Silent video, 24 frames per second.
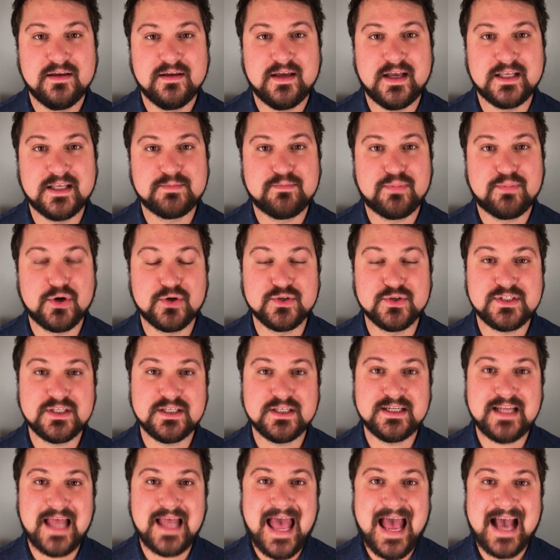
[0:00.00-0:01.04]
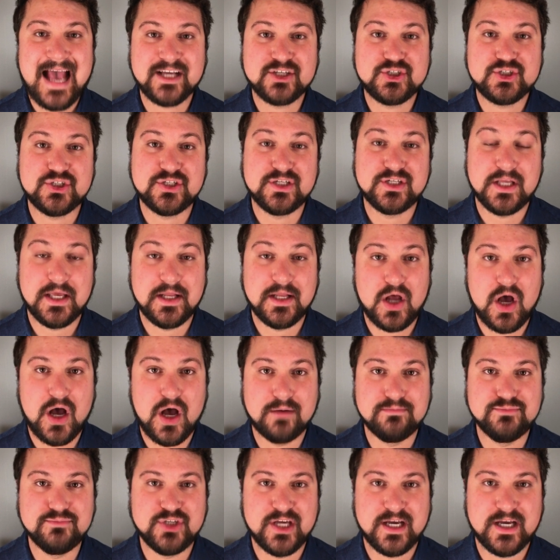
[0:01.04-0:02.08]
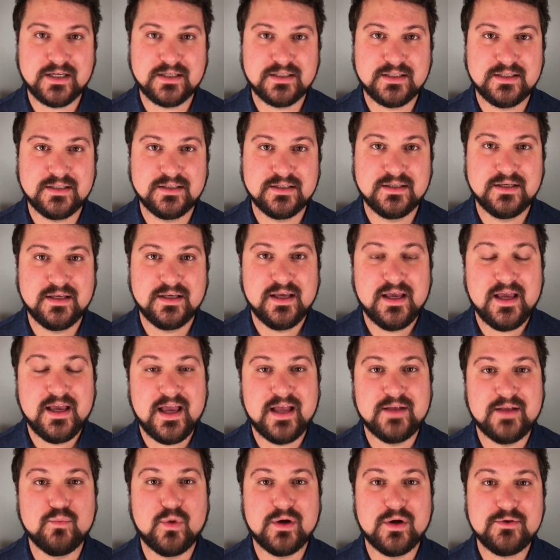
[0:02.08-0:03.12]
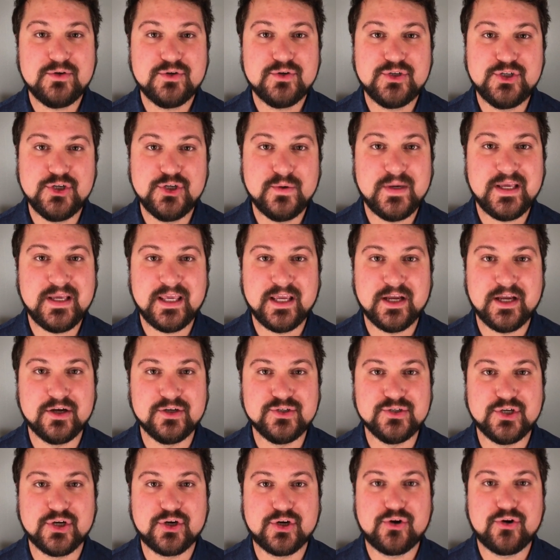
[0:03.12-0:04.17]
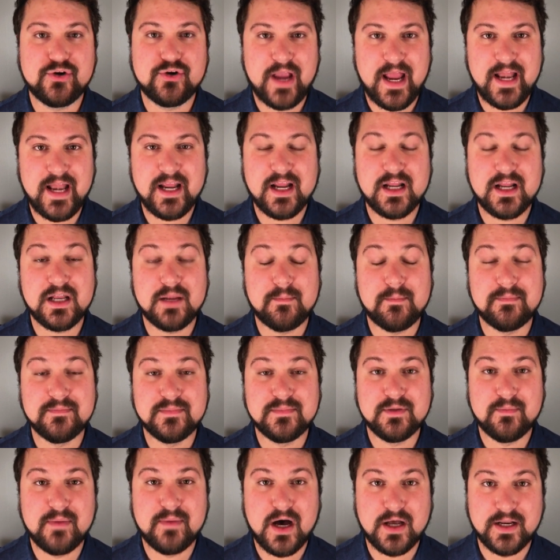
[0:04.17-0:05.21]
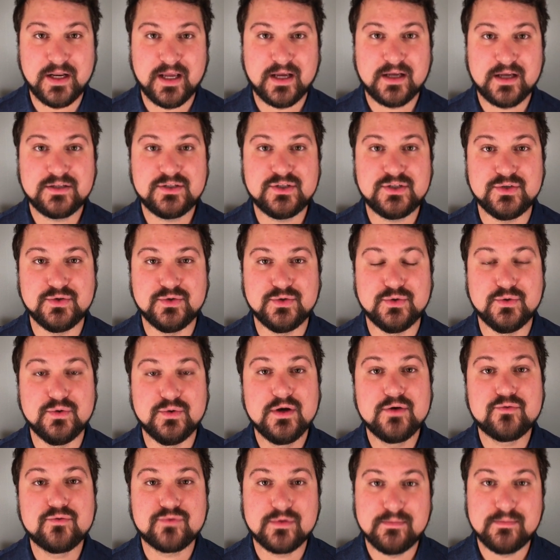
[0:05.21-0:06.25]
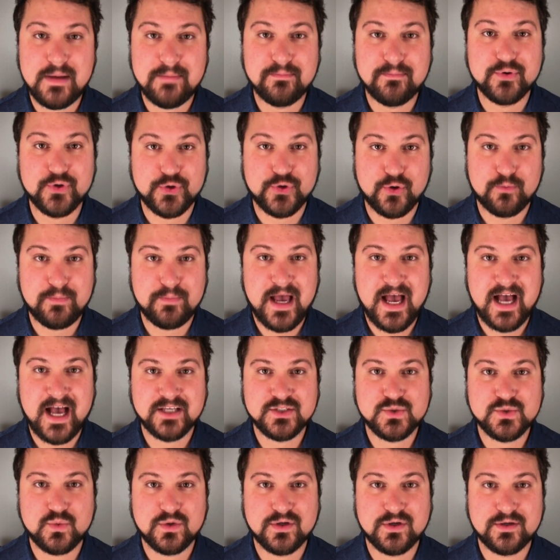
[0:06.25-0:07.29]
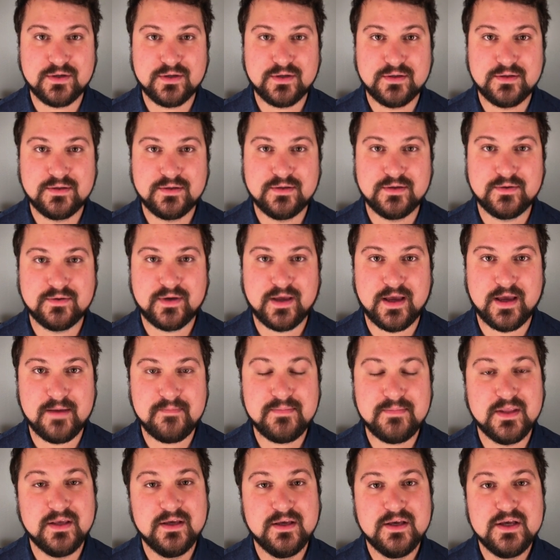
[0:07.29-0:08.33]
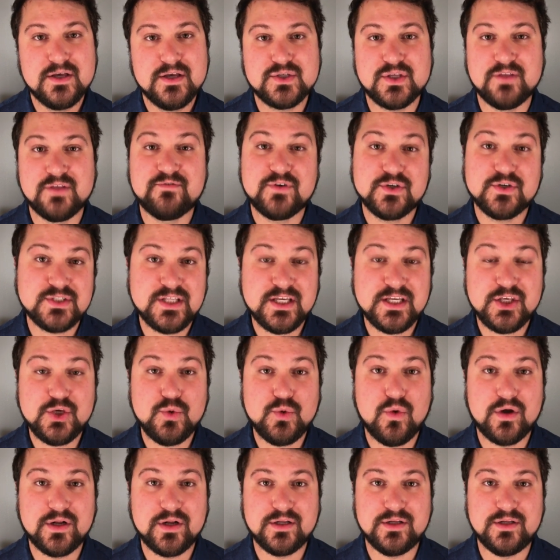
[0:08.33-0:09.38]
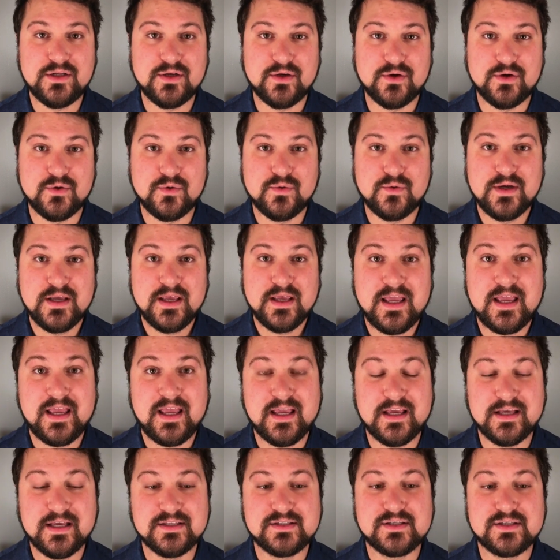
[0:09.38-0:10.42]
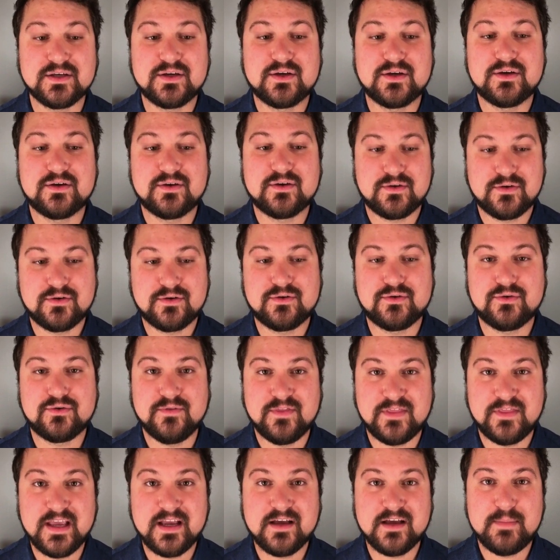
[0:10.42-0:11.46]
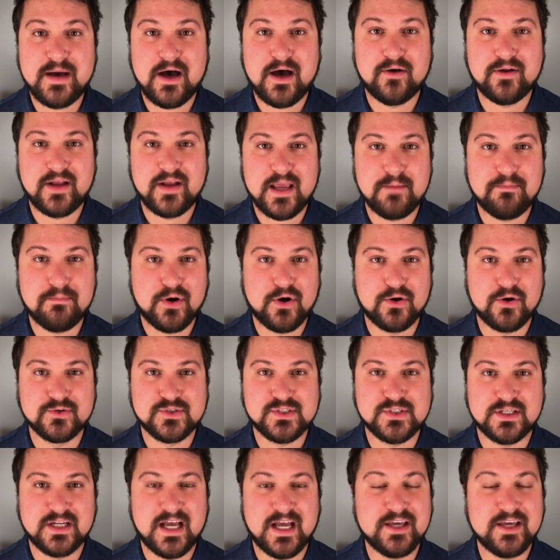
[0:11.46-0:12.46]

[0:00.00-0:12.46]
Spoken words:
It's person, action, and object. And what you're doing here is you're creating a mnemonic to remember your password, okay? So the first thing you want to do is think about a person.